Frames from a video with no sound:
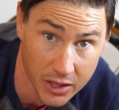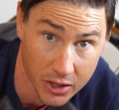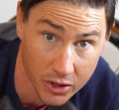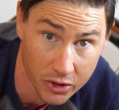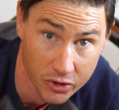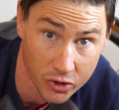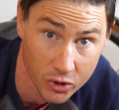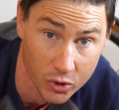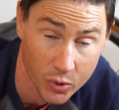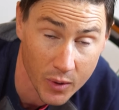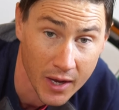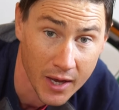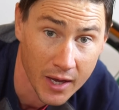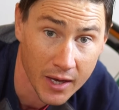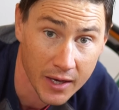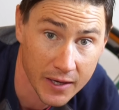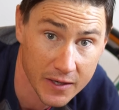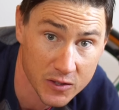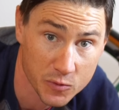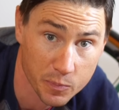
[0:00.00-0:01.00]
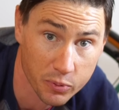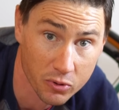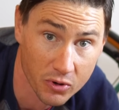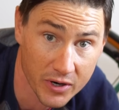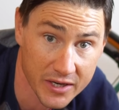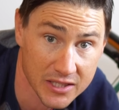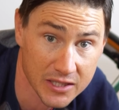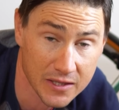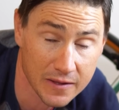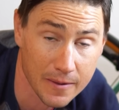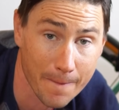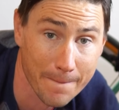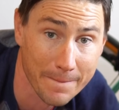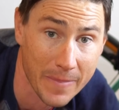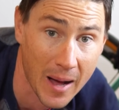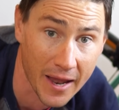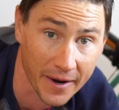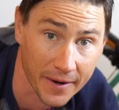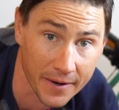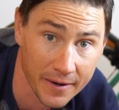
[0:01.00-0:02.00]
you're gonna do is press the
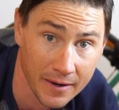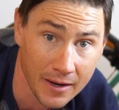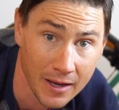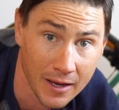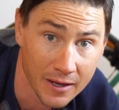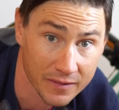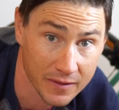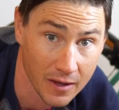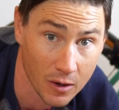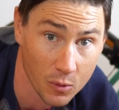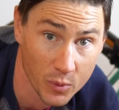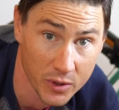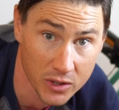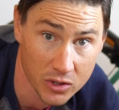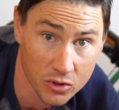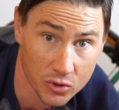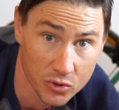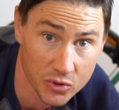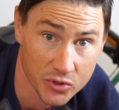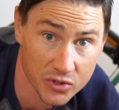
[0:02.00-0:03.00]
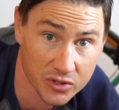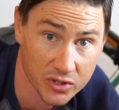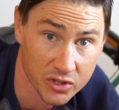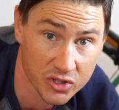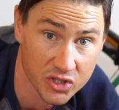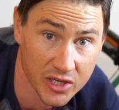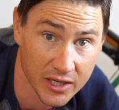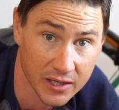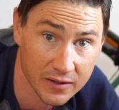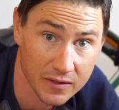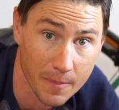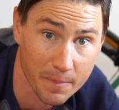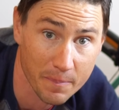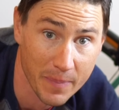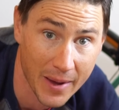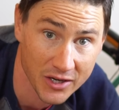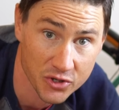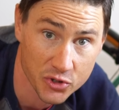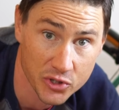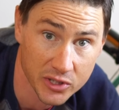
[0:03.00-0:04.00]
button that we used to check the
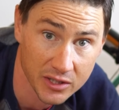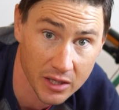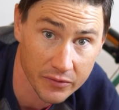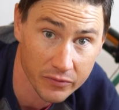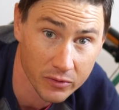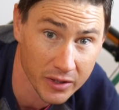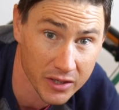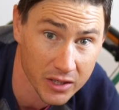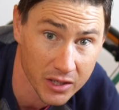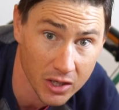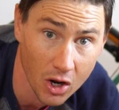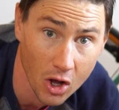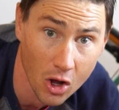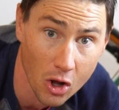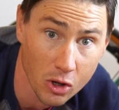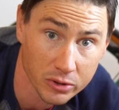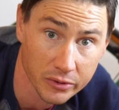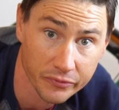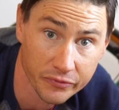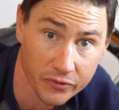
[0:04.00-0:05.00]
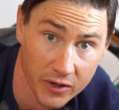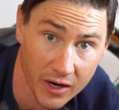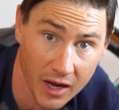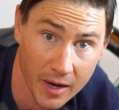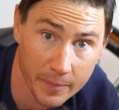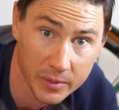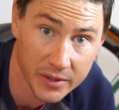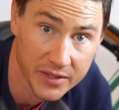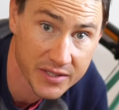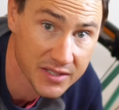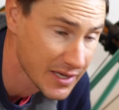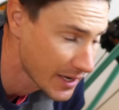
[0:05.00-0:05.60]
battery level. And you're gonna hold it for a couple of